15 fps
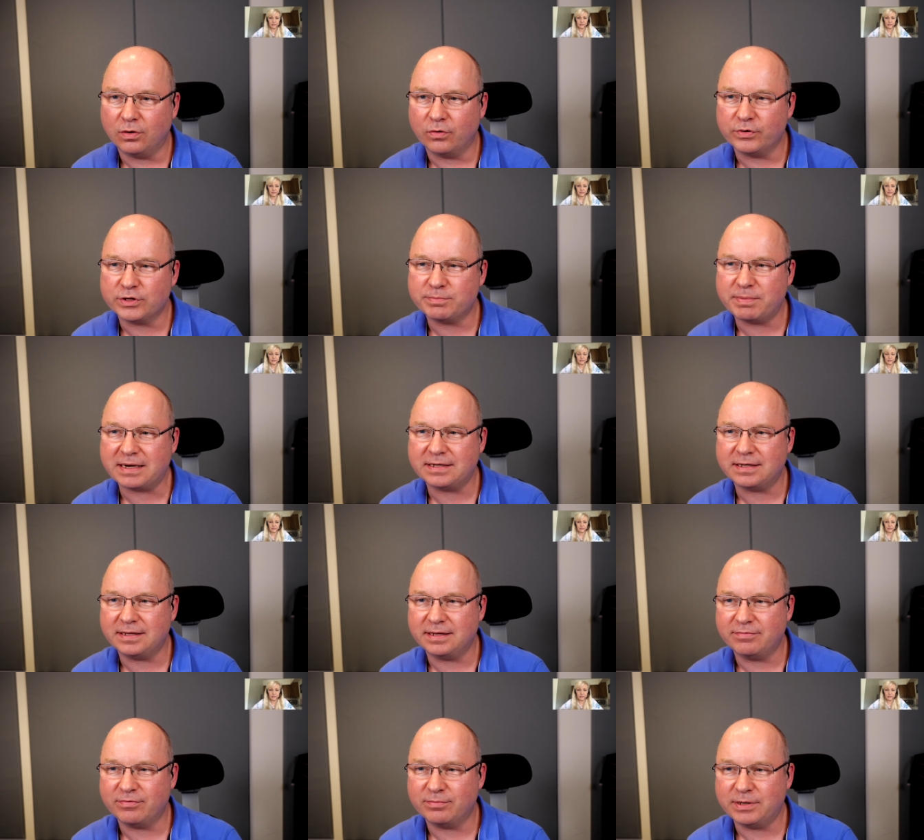or respecting
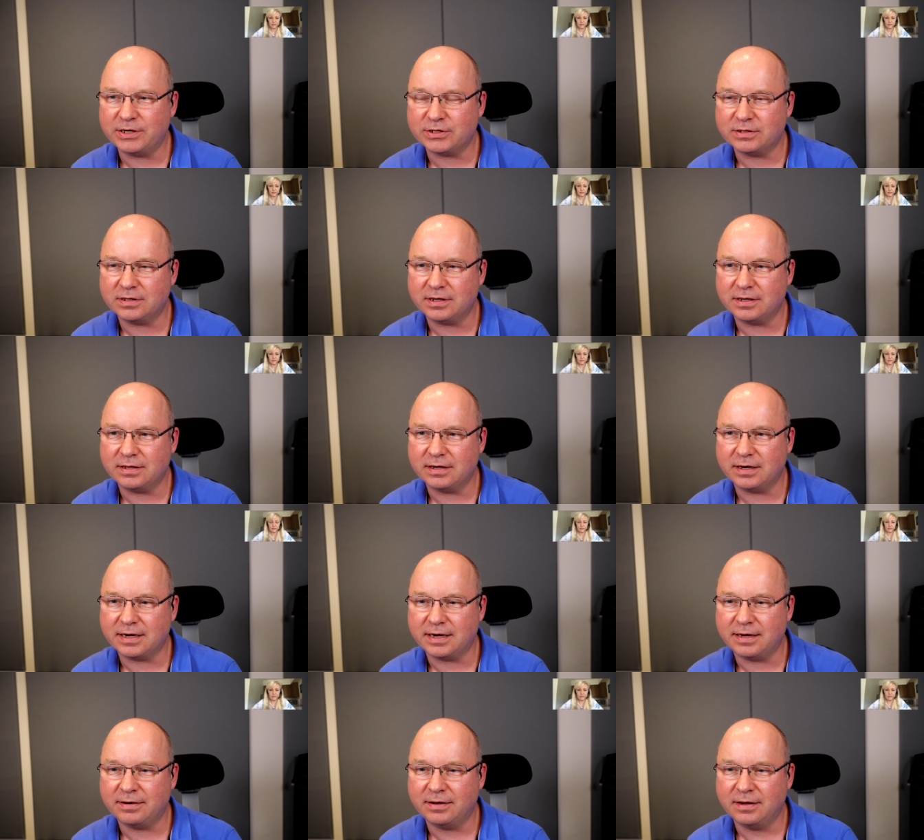the information that I, that I
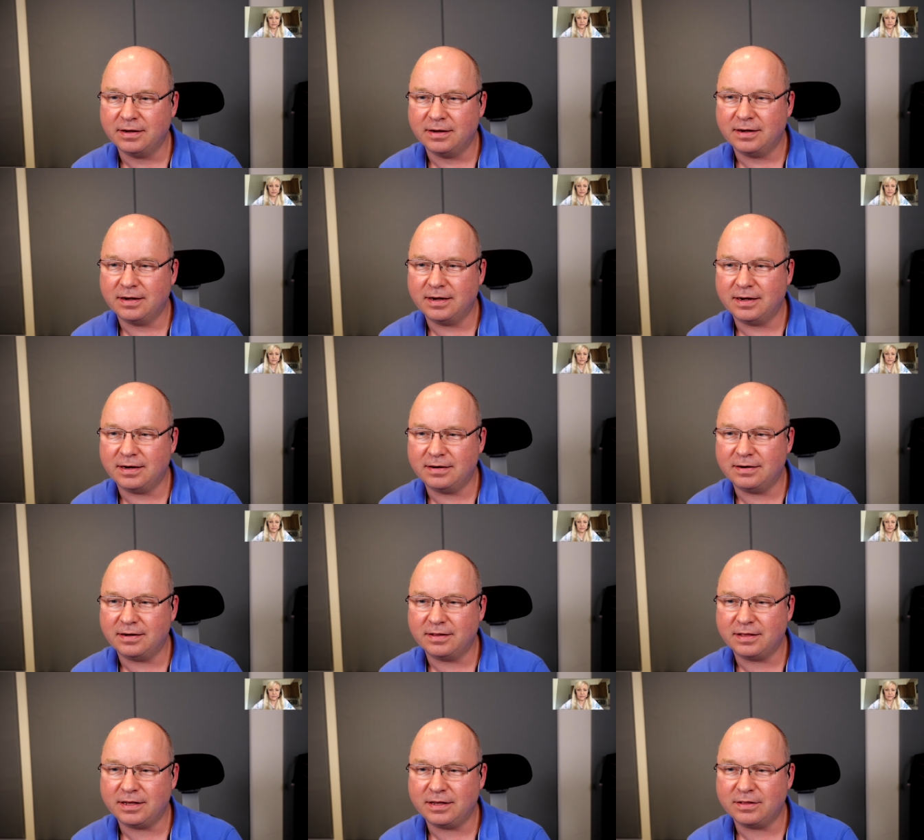get, and I
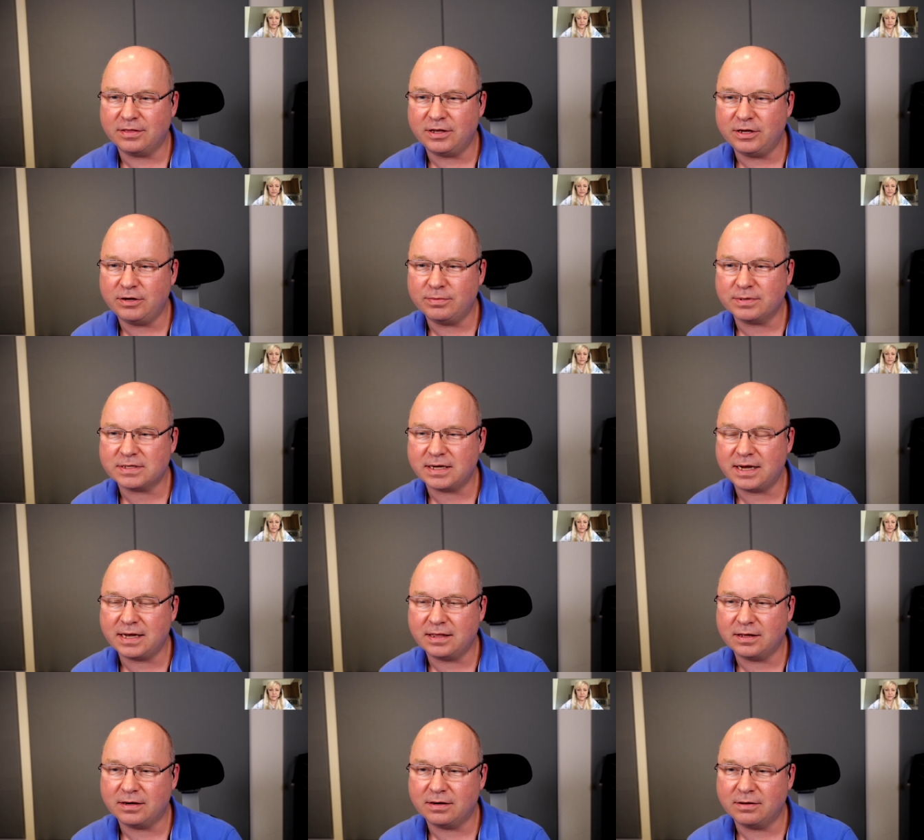think I think you were
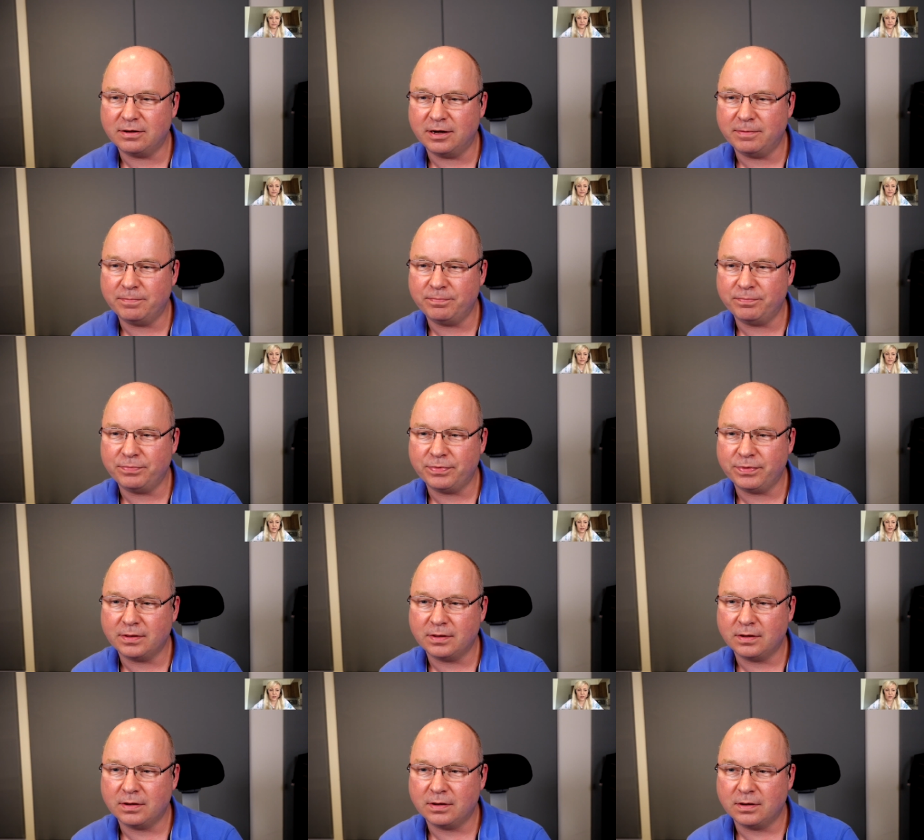saying that um,
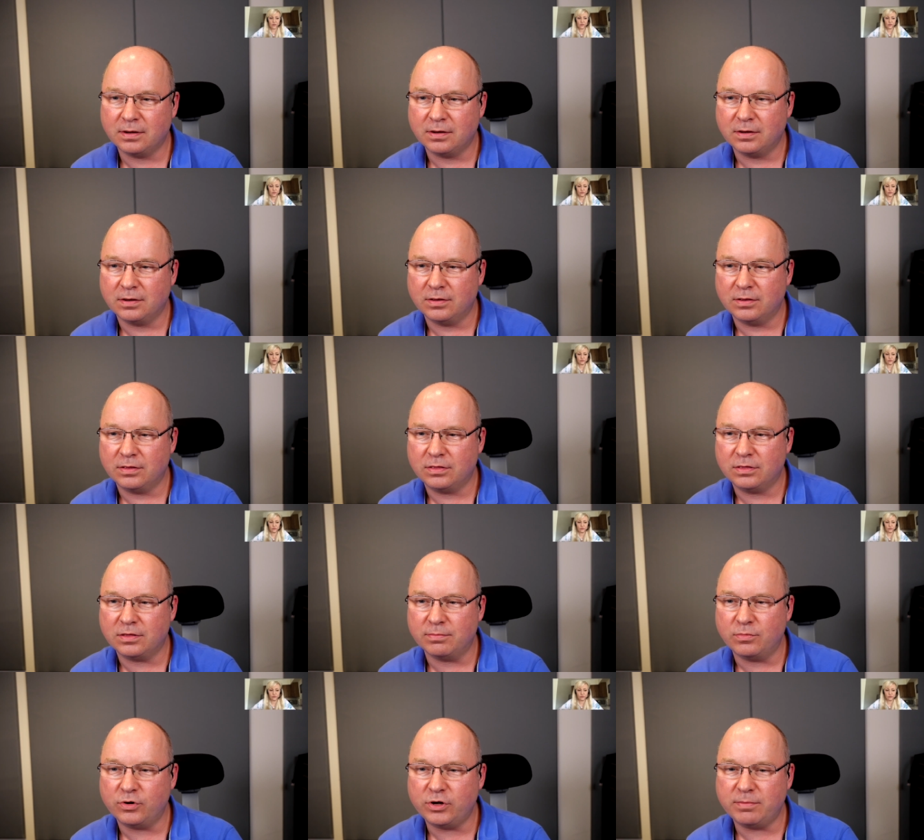
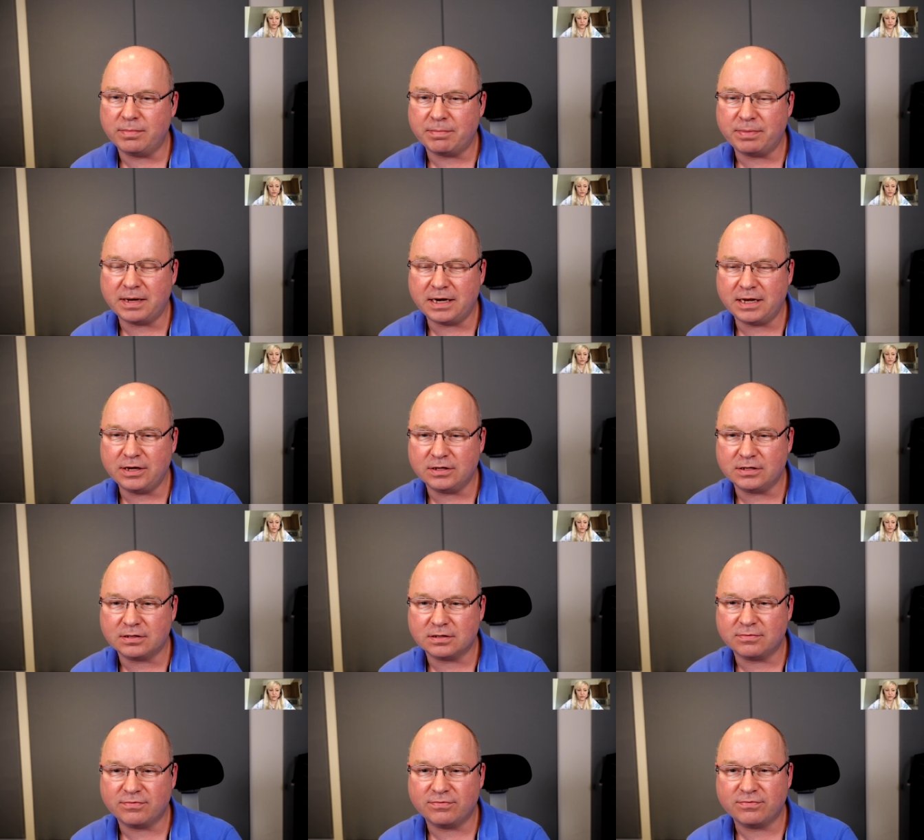the more you make better
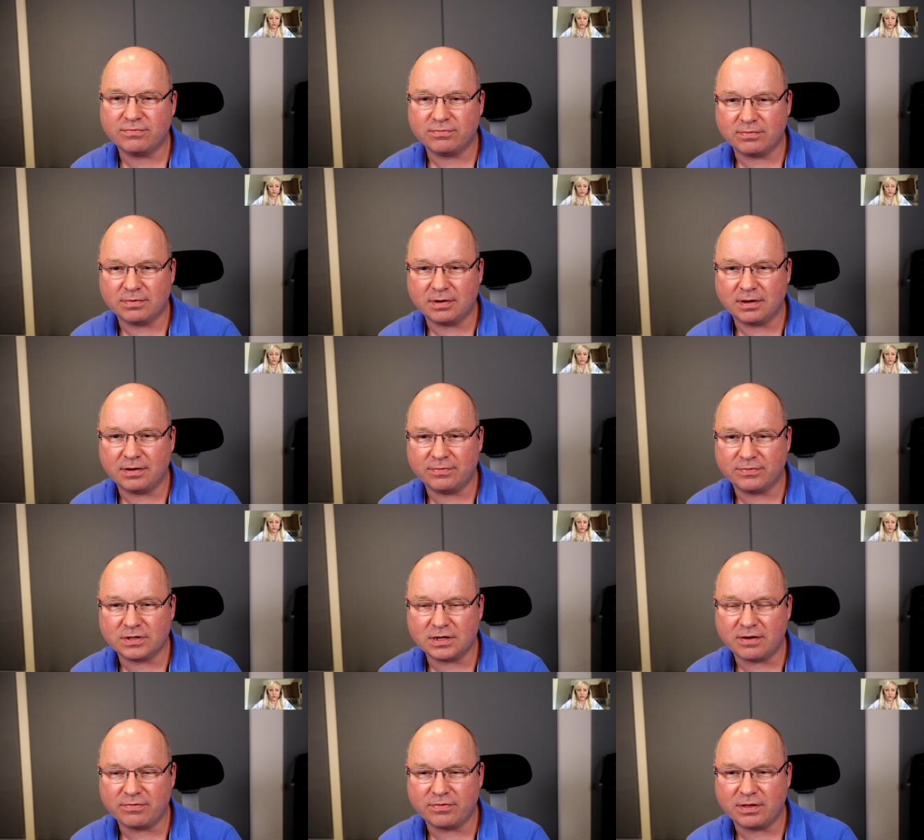use of of
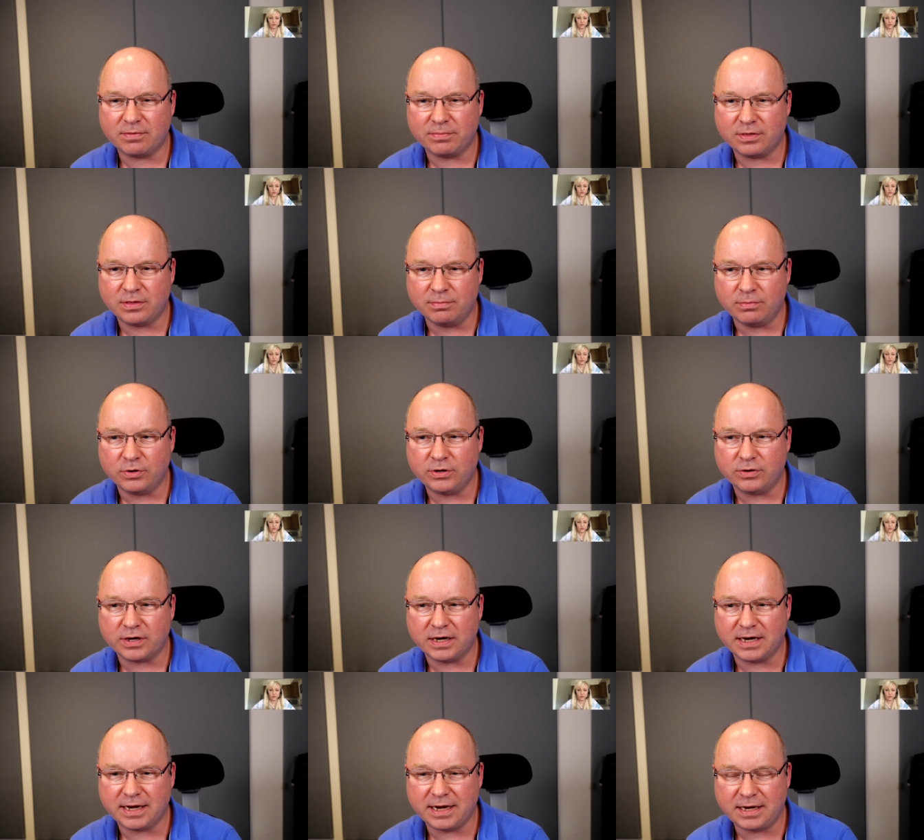stuff, the the more you're
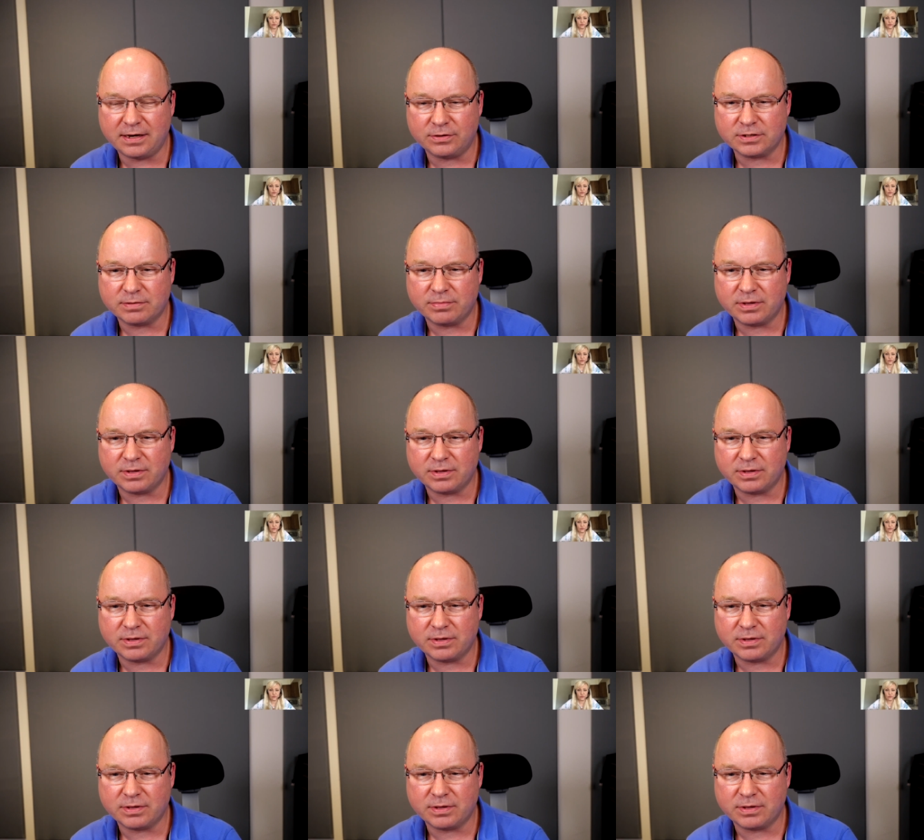going to get, or